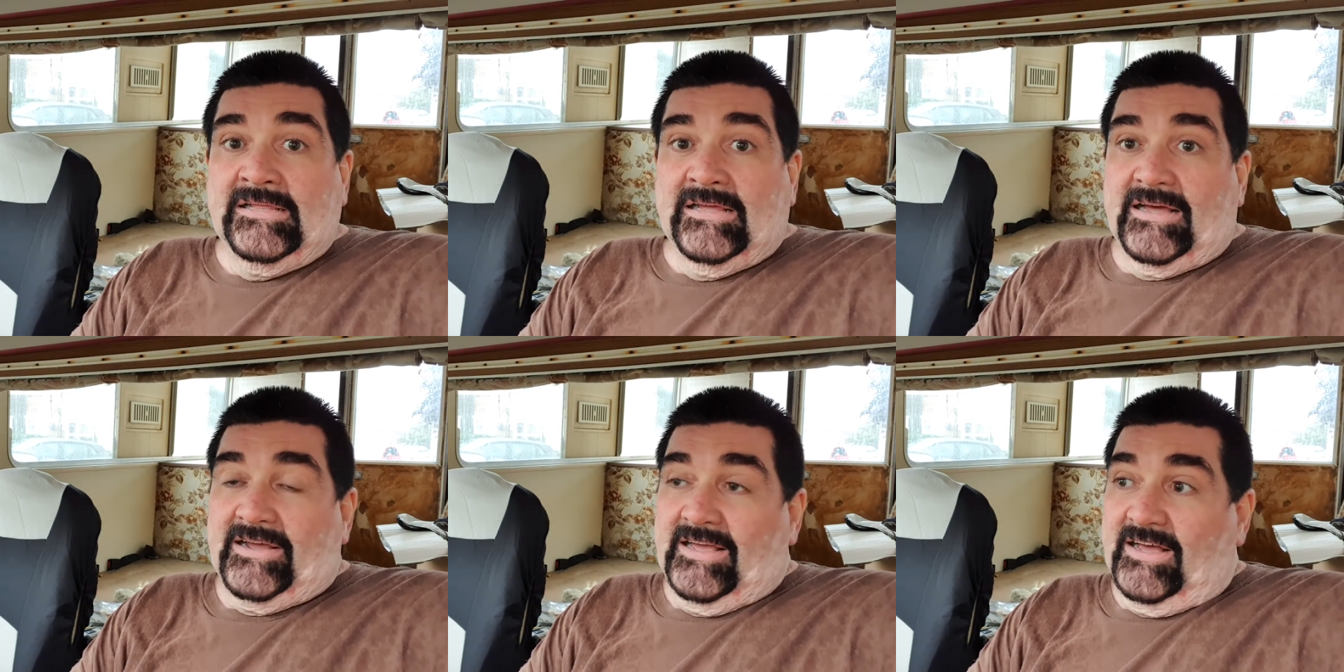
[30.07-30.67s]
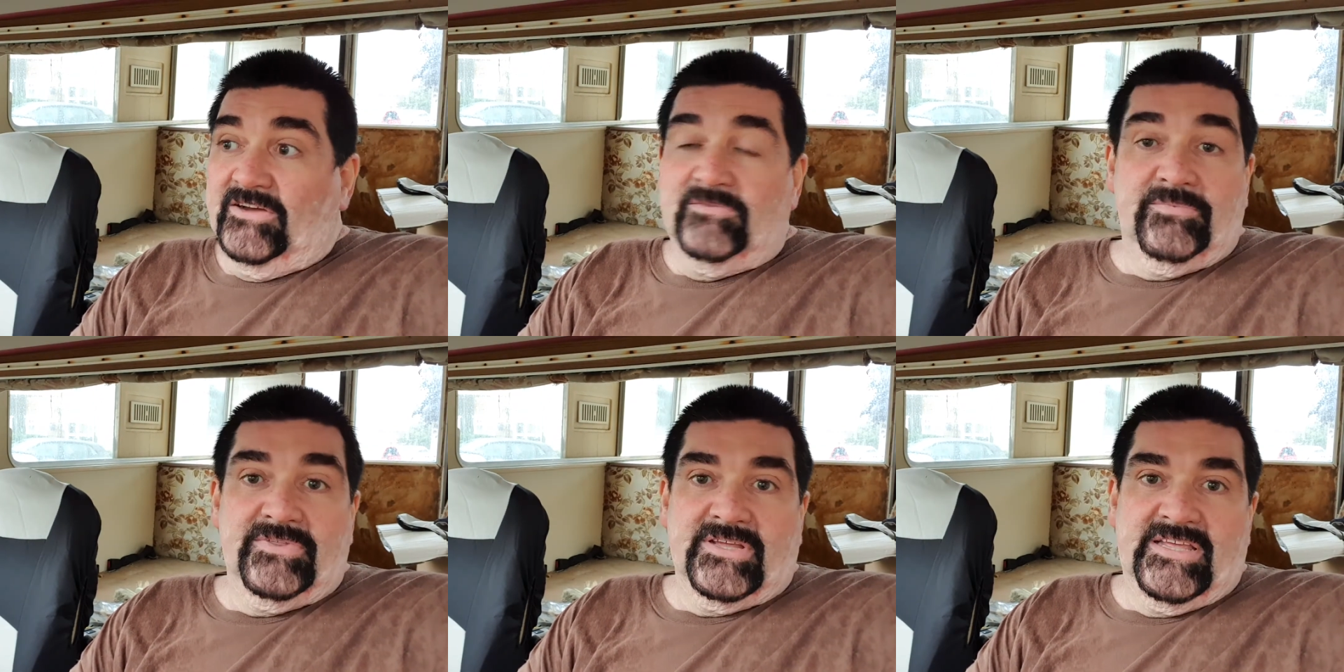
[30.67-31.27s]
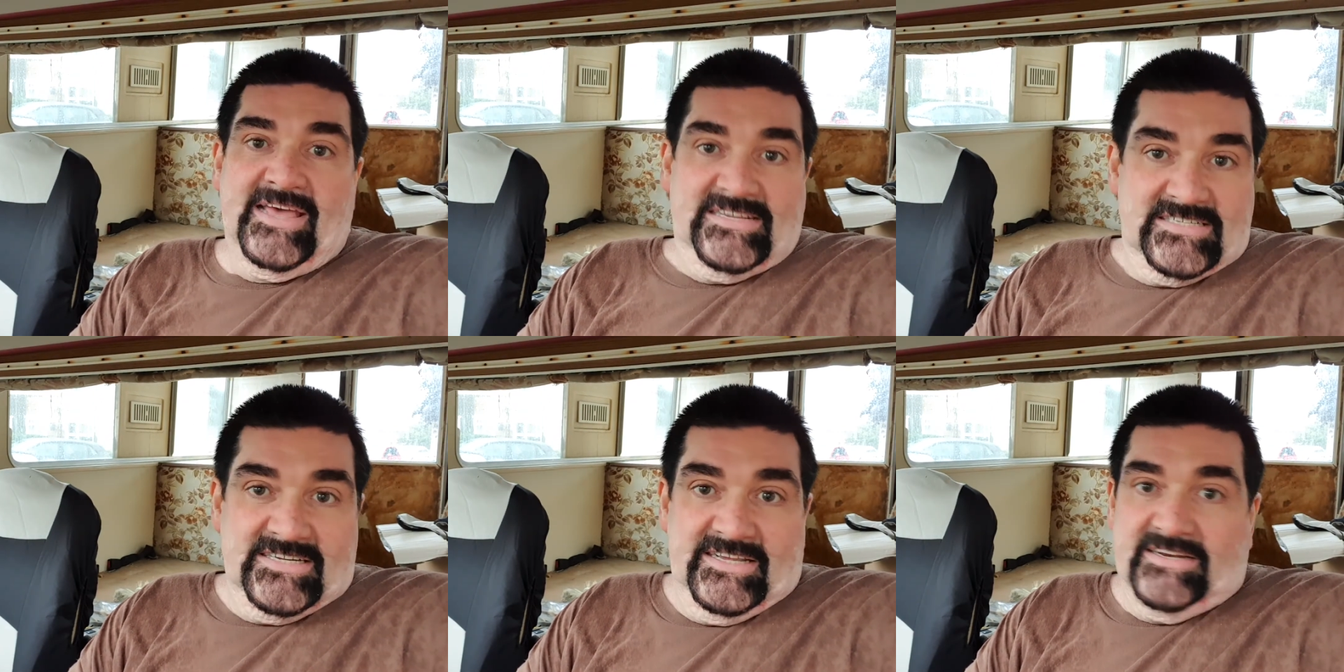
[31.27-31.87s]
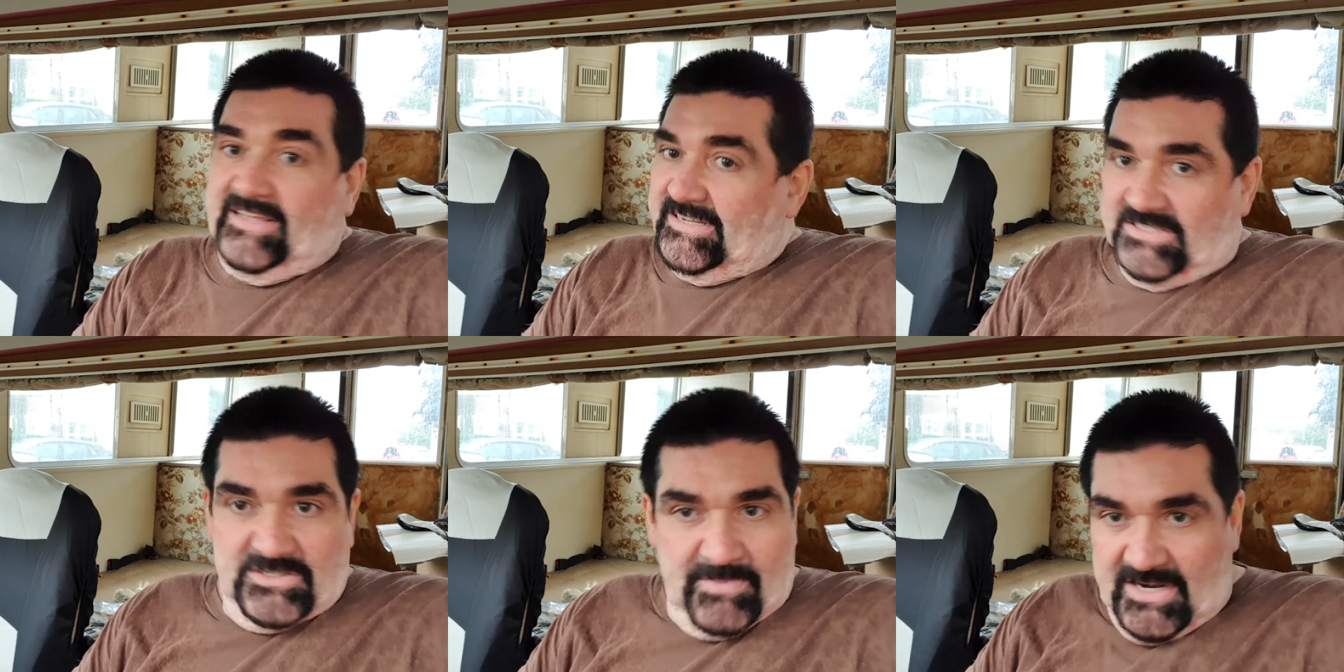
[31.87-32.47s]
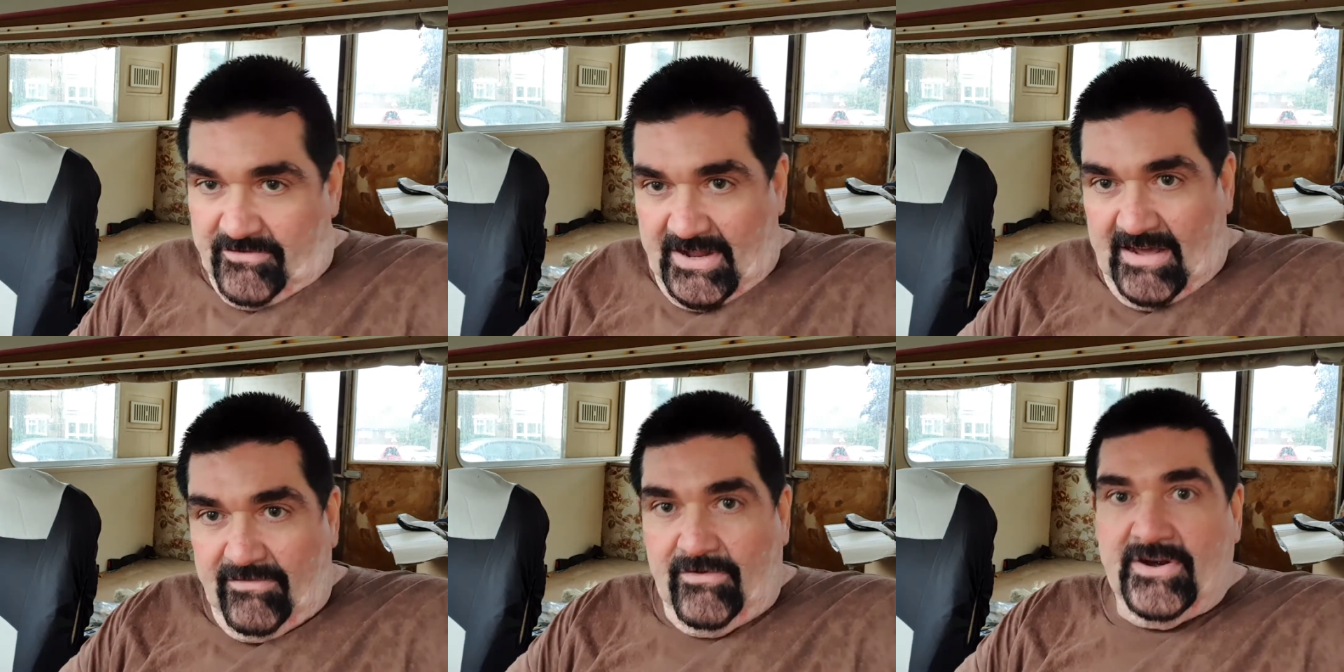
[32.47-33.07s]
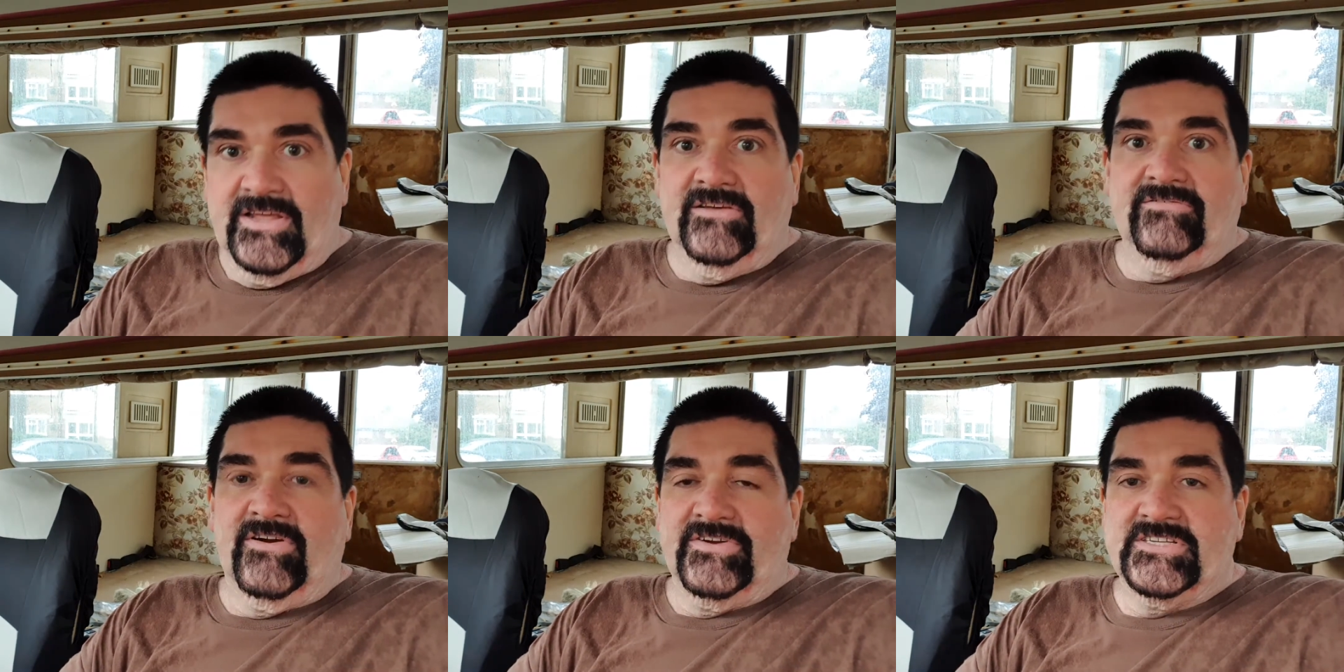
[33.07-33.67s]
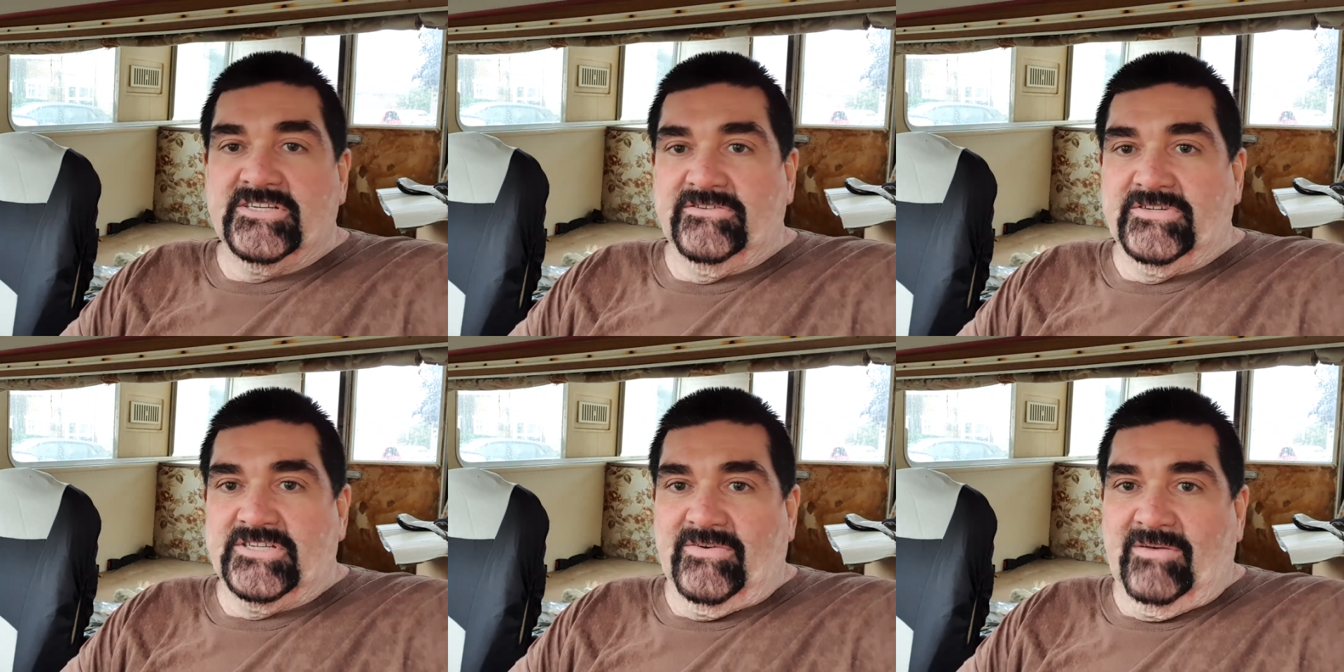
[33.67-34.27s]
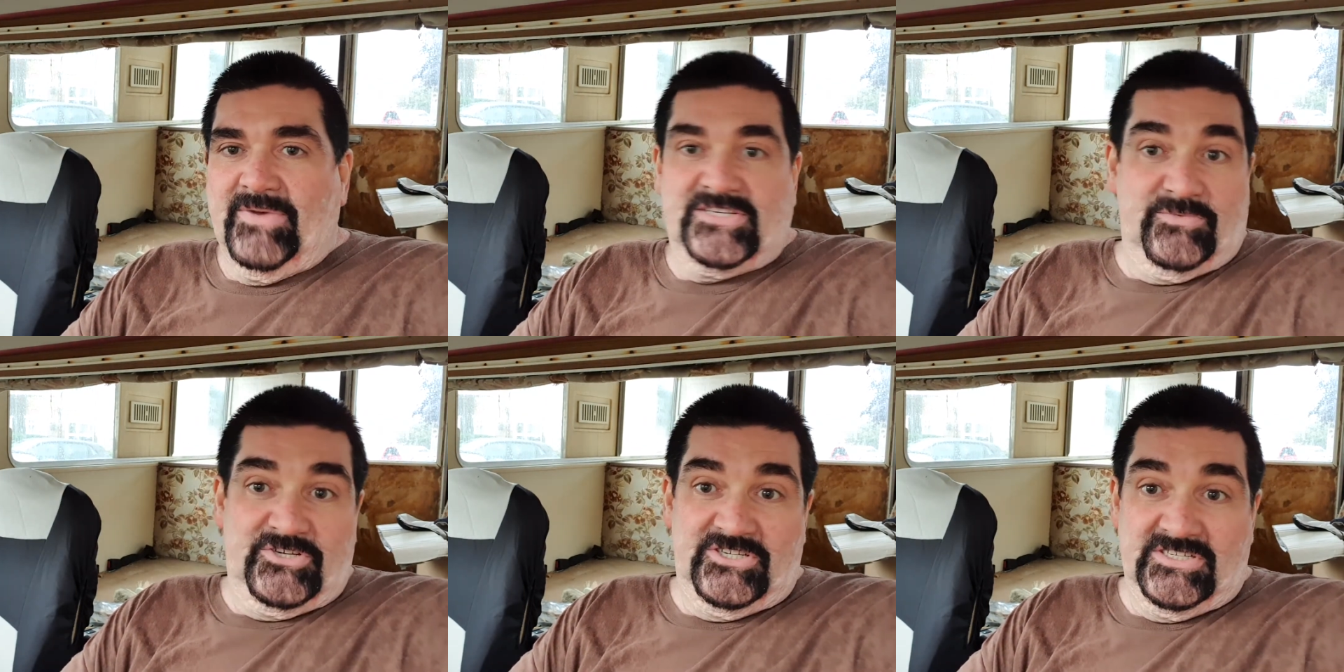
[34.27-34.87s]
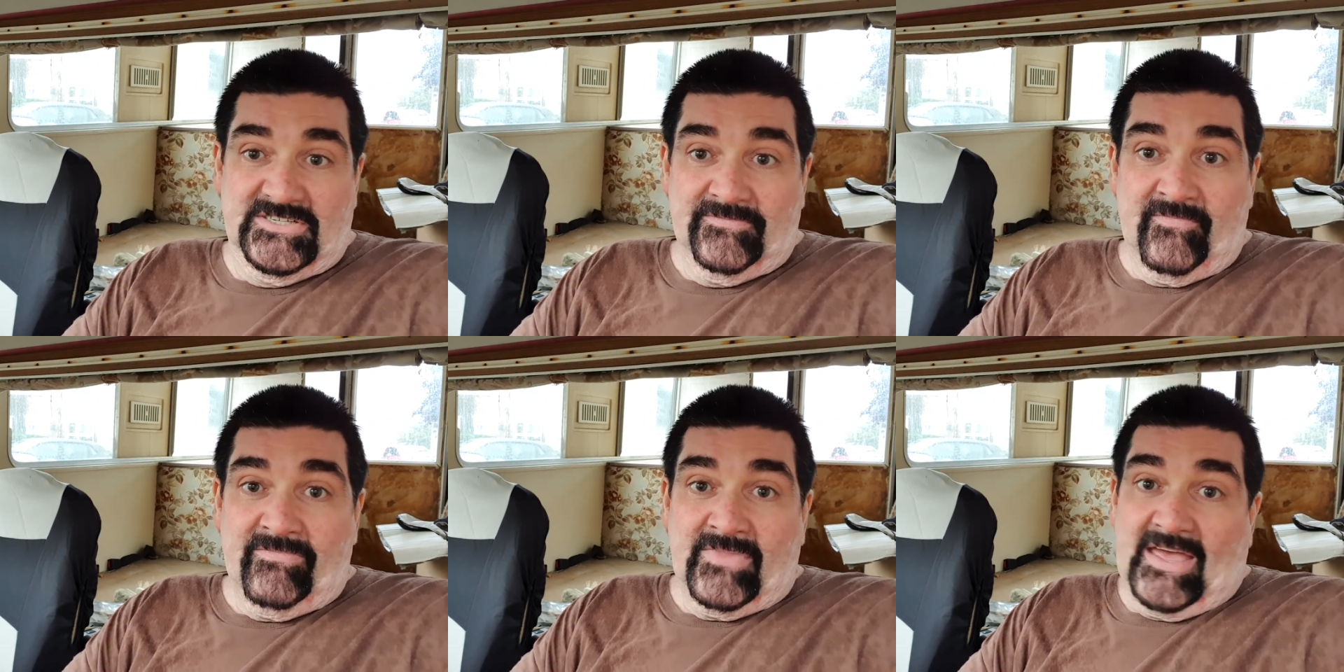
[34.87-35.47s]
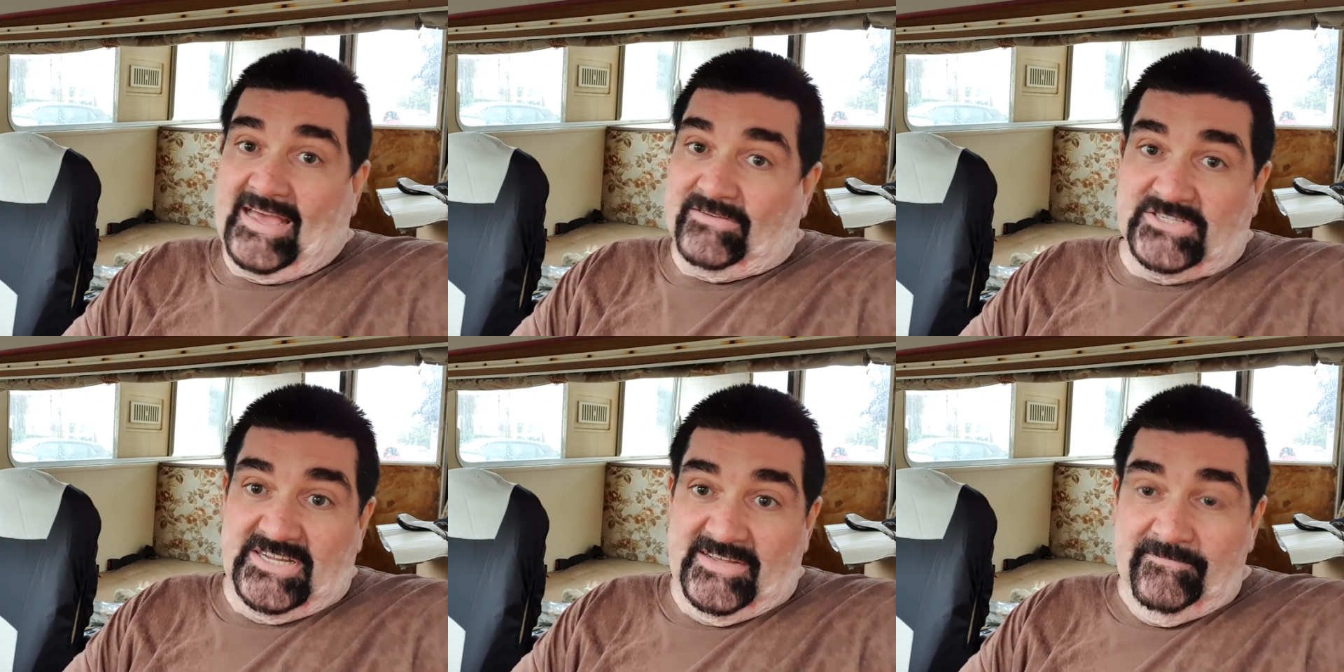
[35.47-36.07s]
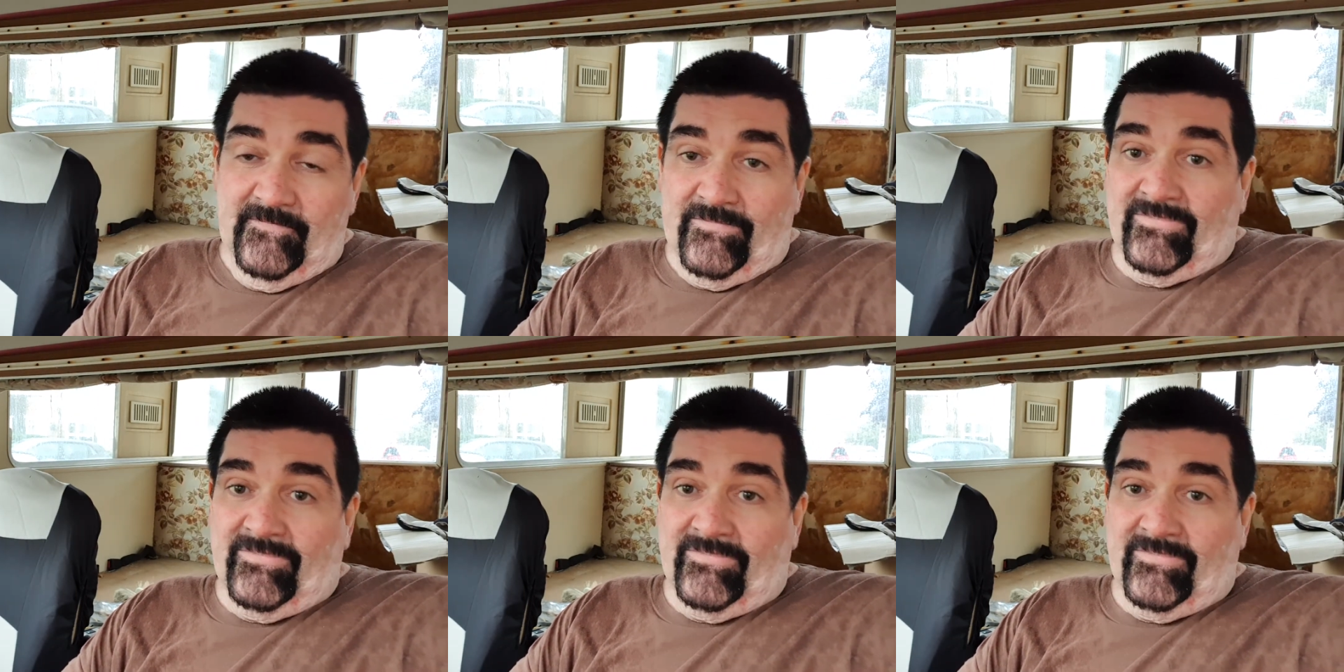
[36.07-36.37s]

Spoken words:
And I hope that he gets a speedy recovery very soon. So our best wishes out to him.